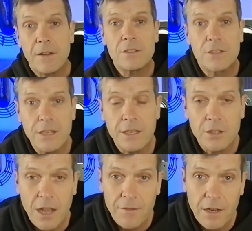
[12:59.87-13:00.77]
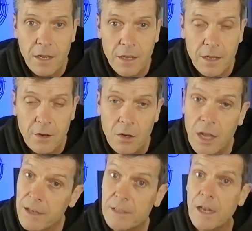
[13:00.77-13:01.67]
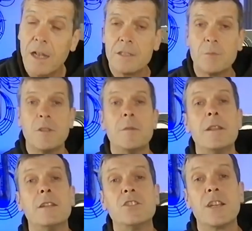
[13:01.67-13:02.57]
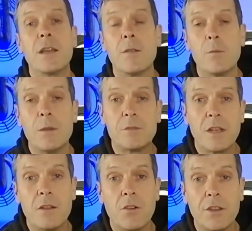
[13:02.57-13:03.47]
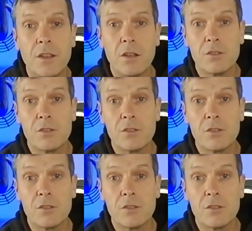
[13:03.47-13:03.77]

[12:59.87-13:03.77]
you fancy having a, an online guitar lesson with me, then check out the website, or you can